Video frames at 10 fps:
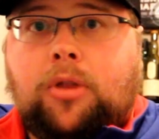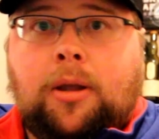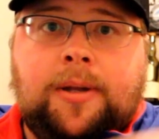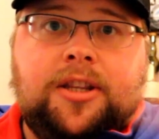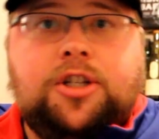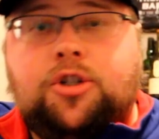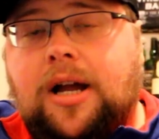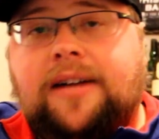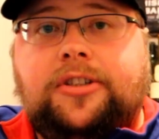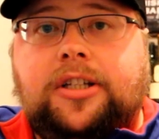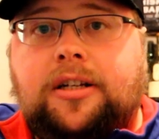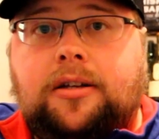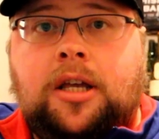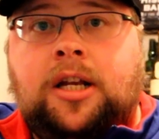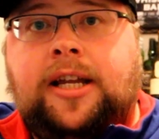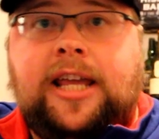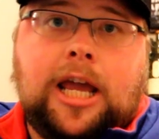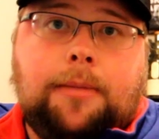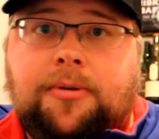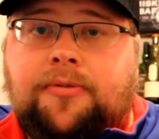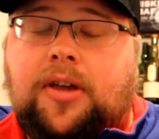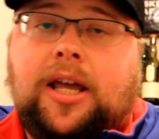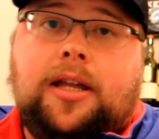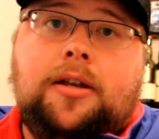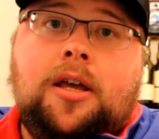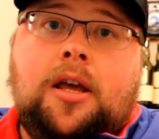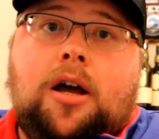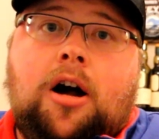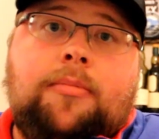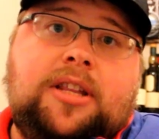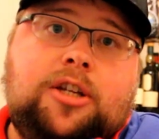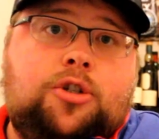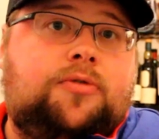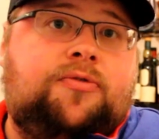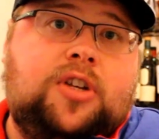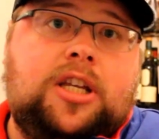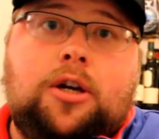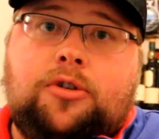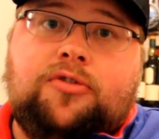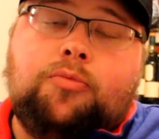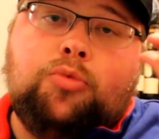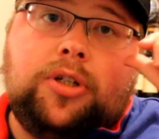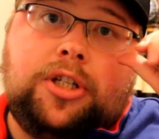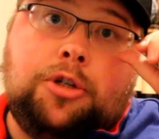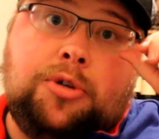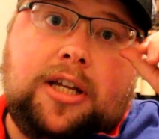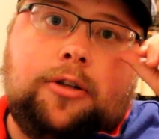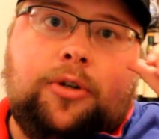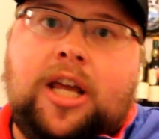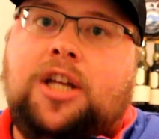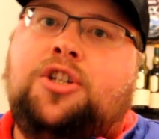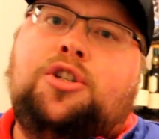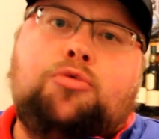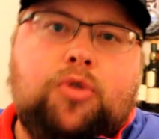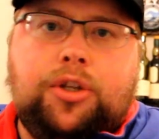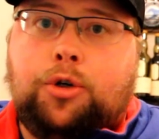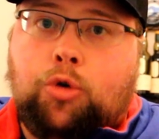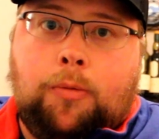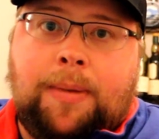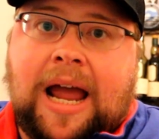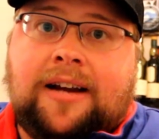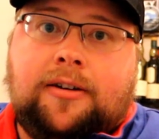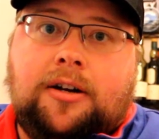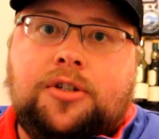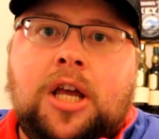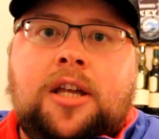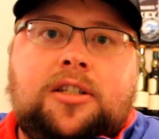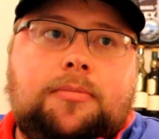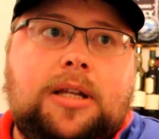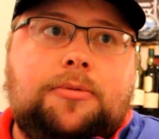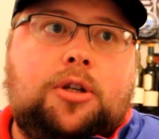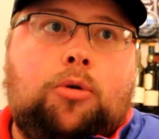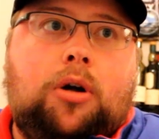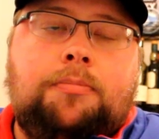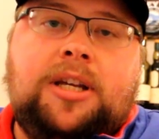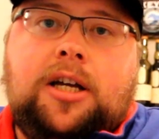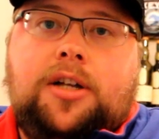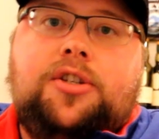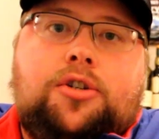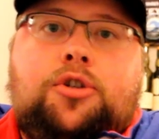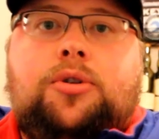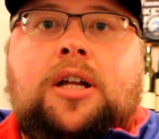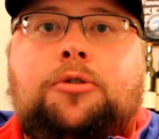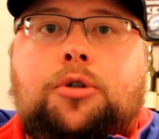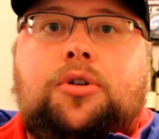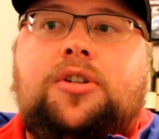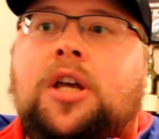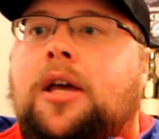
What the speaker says: but they travel in a camper van. And they shoot videos from really unique locations, really cool backgrounds. Sometimes because they're shooting outdoors,